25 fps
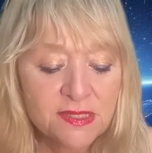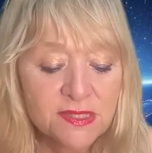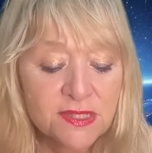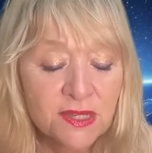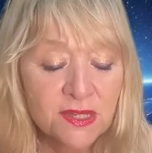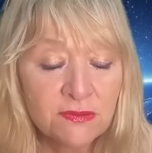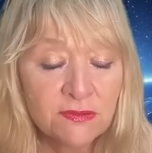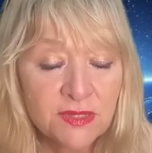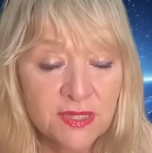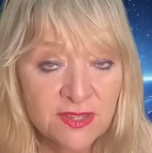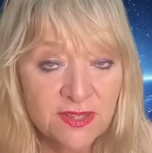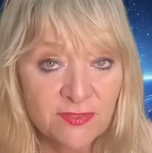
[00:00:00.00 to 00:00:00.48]

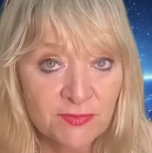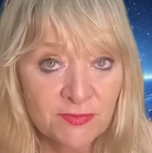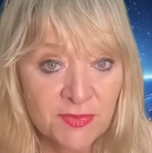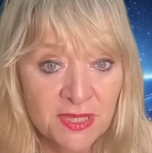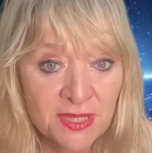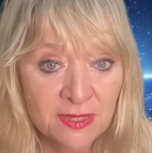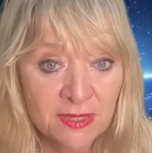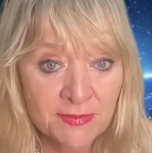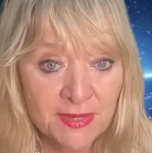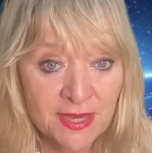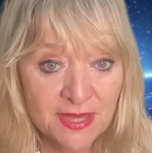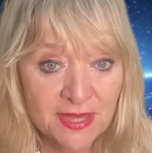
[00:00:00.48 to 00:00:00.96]
Don't give
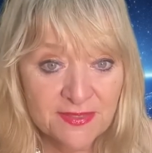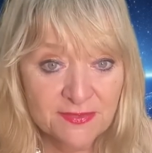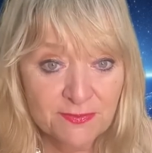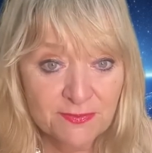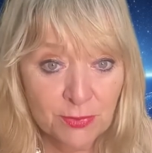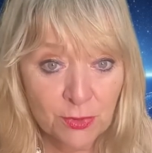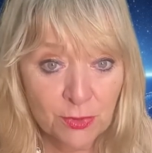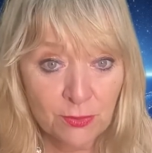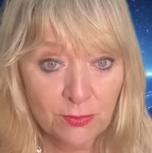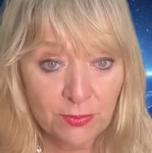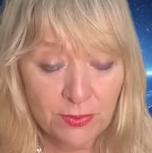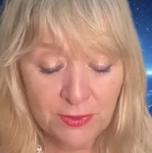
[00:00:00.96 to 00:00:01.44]
me a math
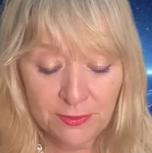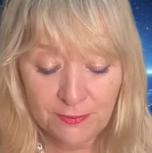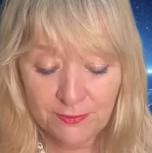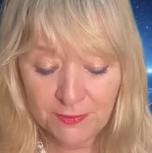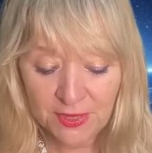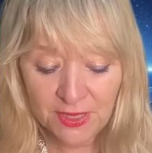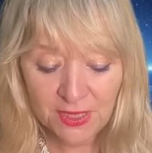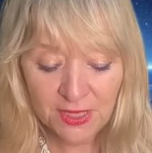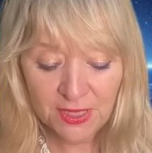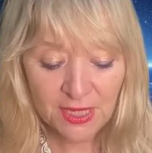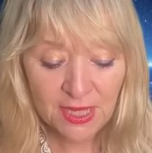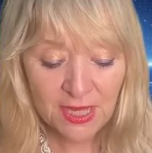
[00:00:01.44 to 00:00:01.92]
problem.
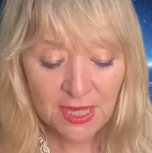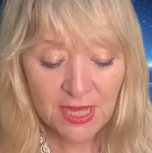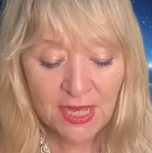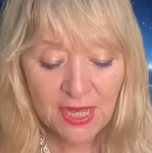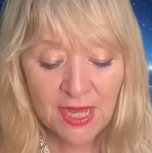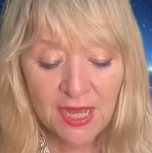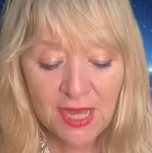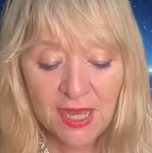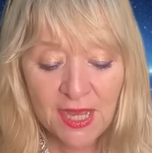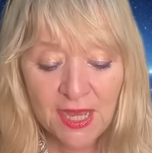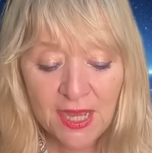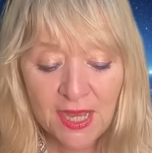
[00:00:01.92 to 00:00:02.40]

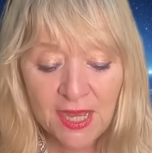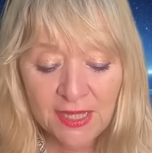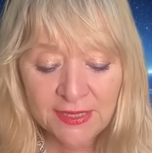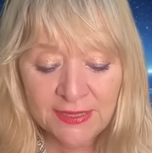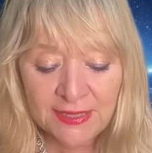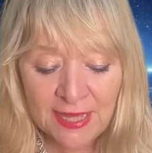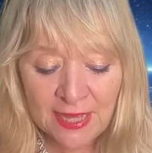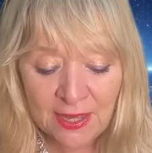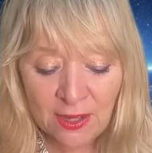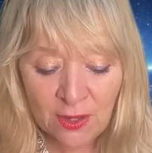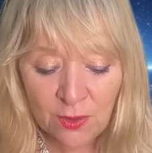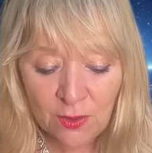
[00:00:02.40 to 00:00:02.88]

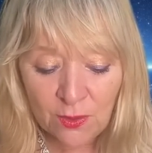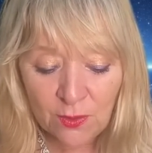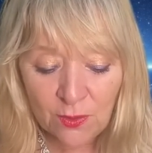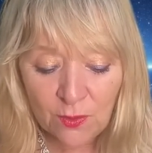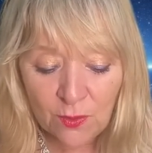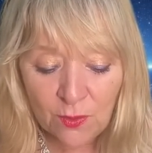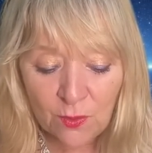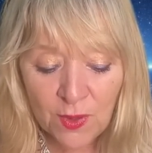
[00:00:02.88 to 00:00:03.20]
Now,